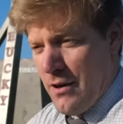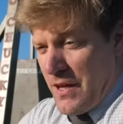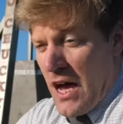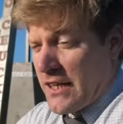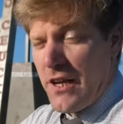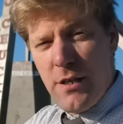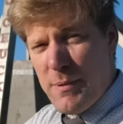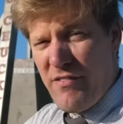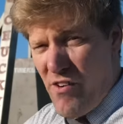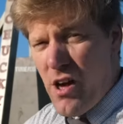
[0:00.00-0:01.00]
That can only
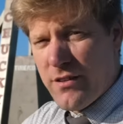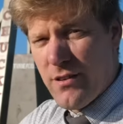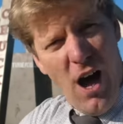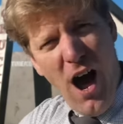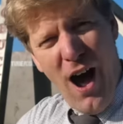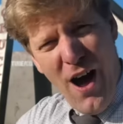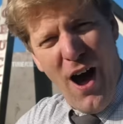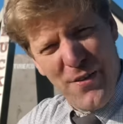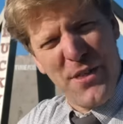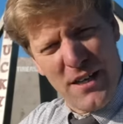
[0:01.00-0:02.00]
be fun.
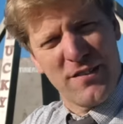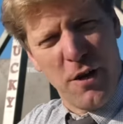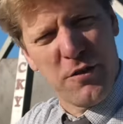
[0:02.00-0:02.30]
I think so